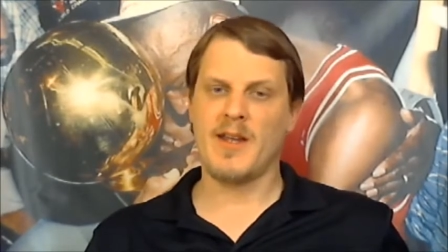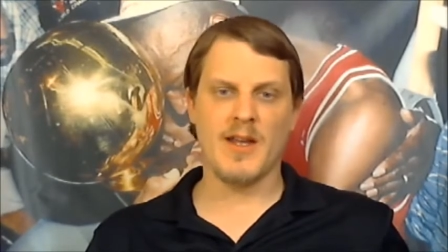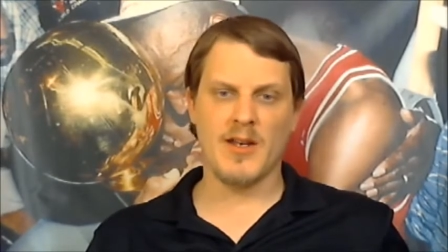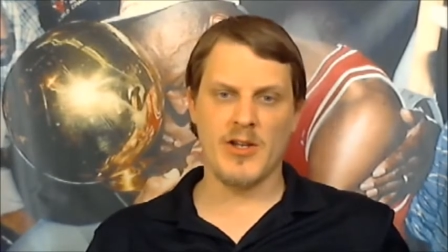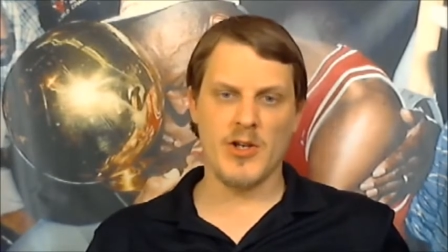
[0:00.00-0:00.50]

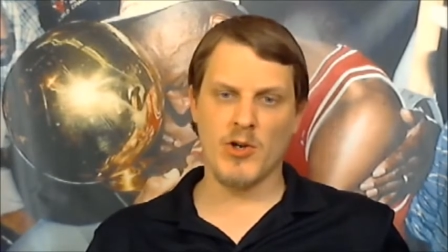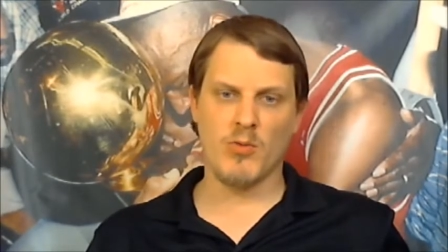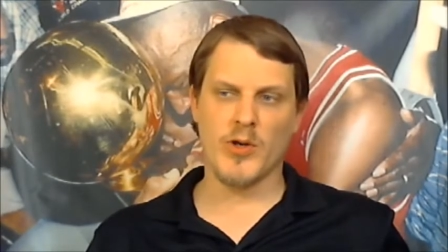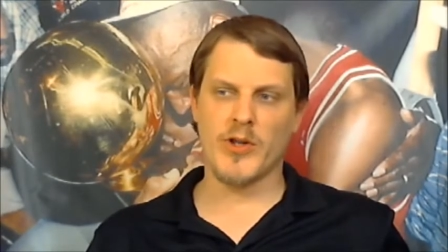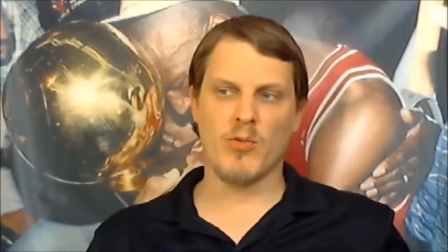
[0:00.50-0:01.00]
in a year
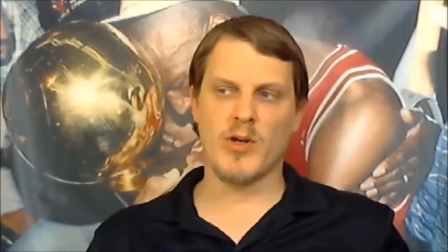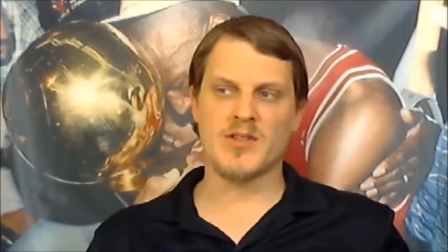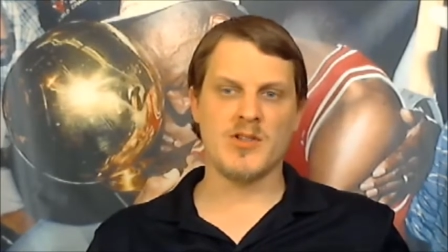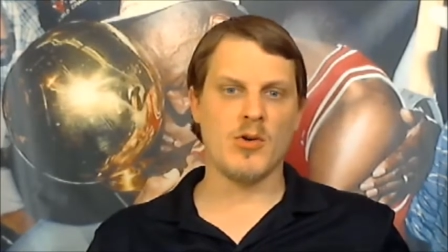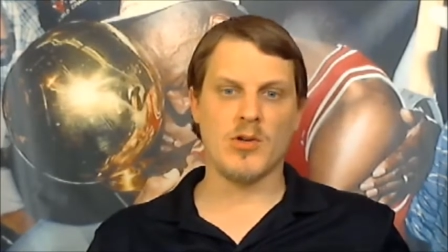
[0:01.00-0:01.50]
where there
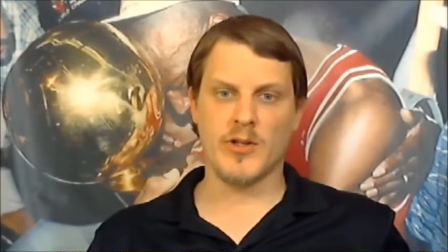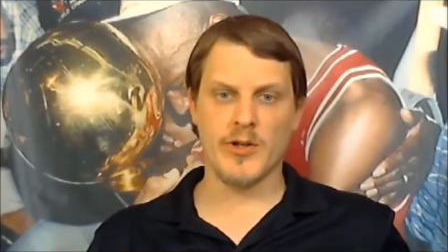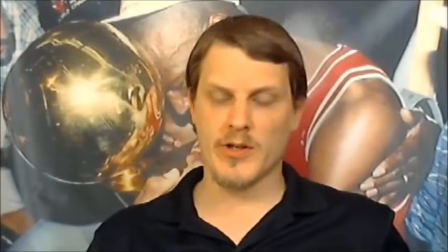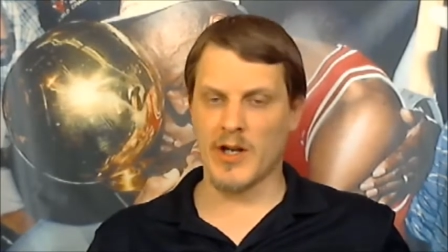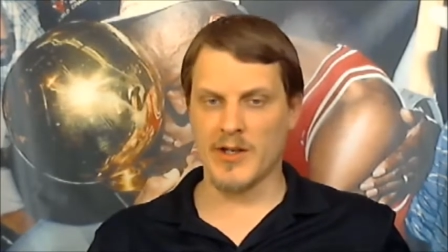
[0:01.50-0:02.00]
was no
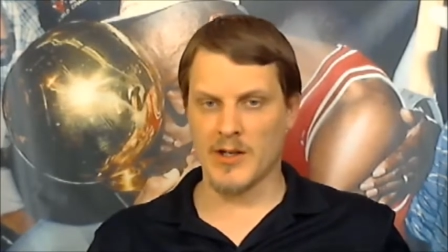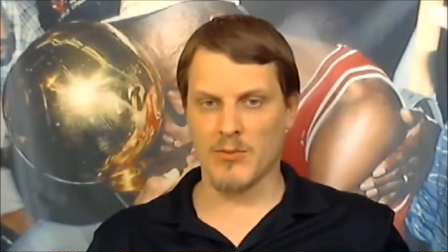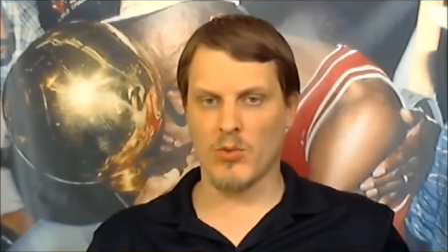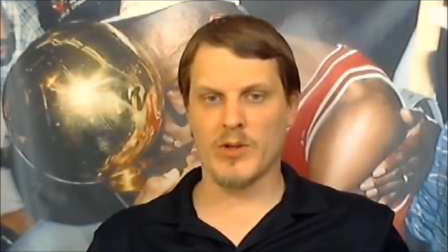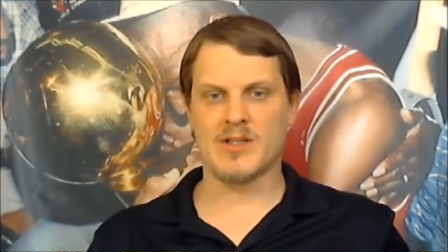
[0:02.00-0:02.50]
clear-cut
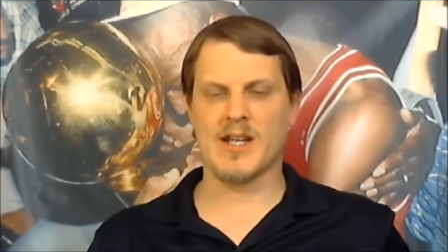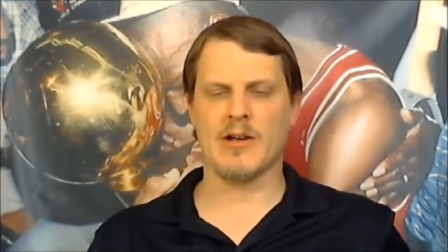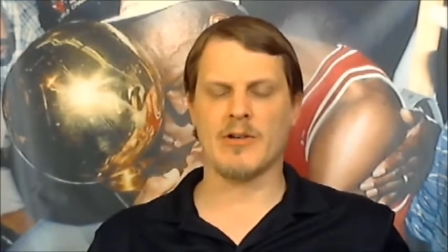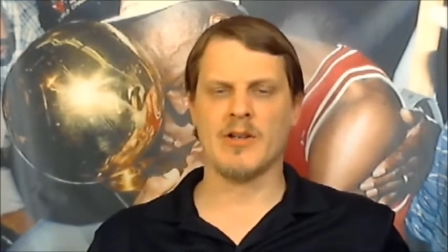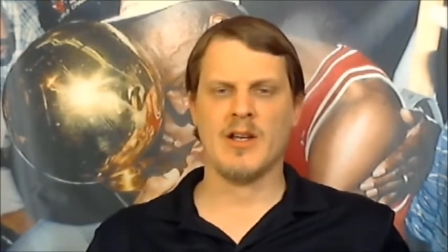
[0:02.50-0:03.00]
number one
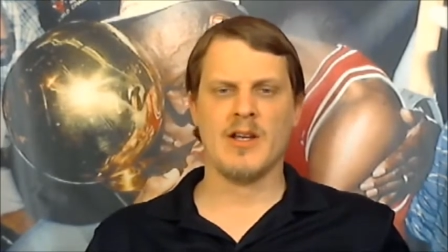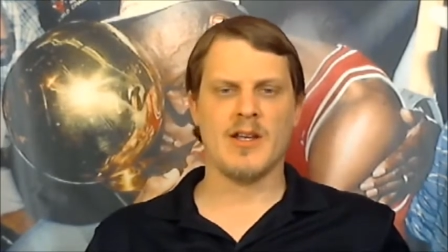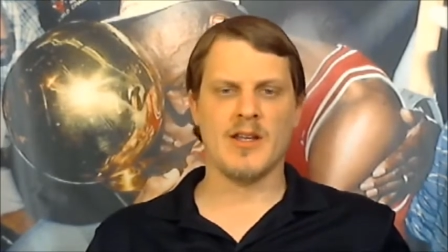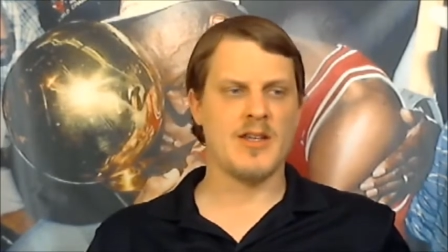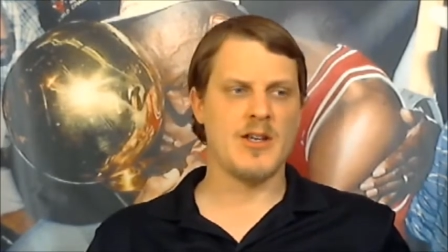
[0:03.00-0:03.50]
talent,
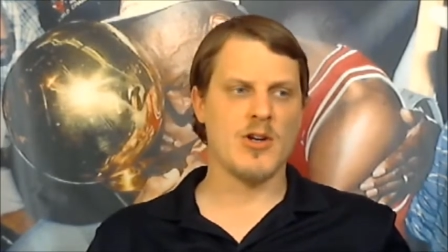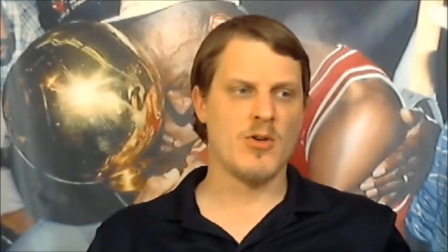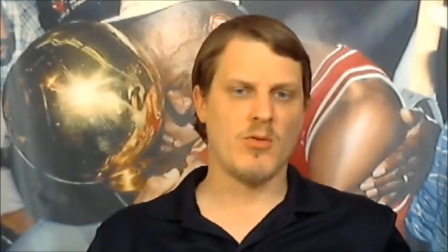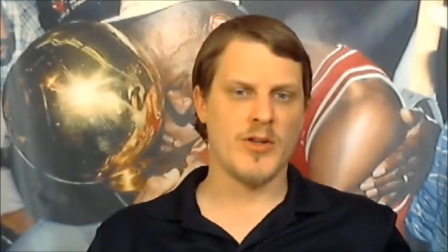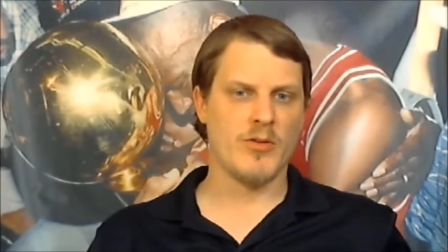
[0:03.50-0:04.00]
in the year
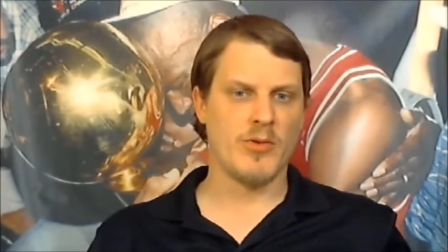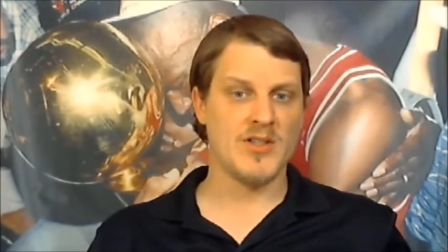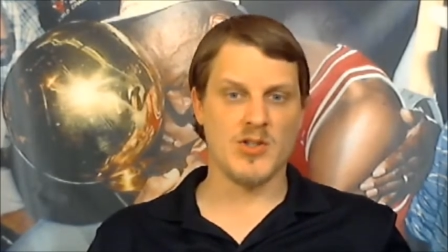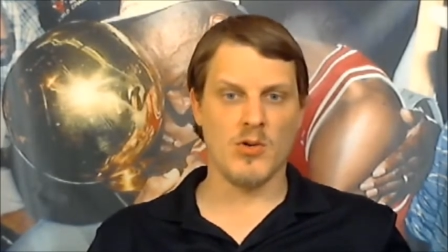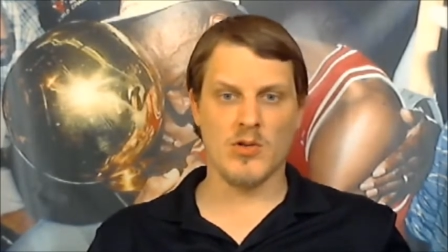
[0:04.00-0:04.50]
where there was no